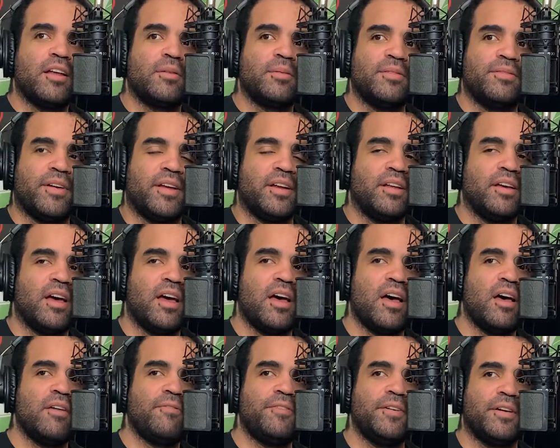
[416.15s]
be fine.
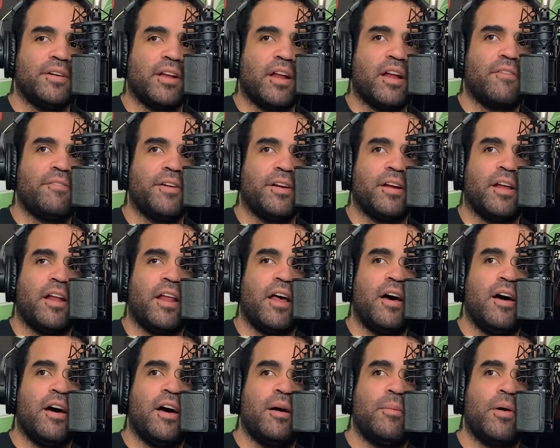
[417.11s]
I'll figure it
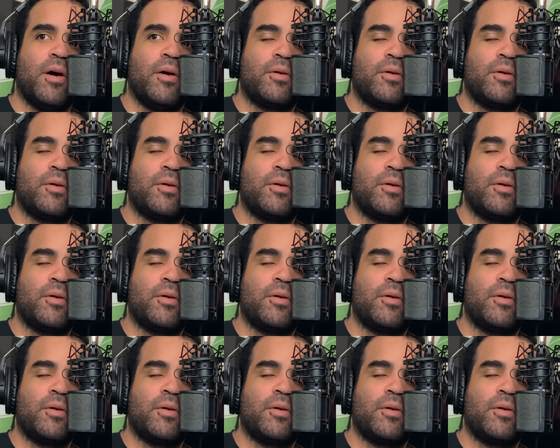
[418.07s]
out.